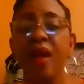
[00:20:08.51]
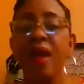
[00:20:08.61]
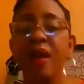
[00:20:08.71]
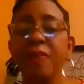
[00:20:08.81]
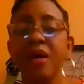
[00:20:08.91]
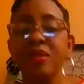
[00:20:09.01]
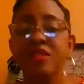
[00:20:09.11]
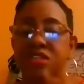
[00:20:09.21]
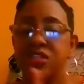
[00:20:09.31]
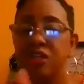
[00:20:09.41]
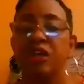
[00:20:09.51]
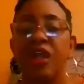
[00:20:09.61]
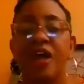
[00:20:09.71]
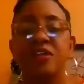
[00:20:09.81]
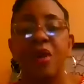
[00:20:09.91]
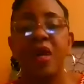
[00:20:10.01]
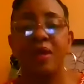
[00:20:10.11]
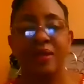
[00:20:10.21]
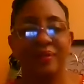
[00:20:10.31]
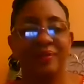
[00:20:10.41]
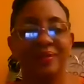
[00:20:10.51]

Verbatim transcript: Amen. See you next week.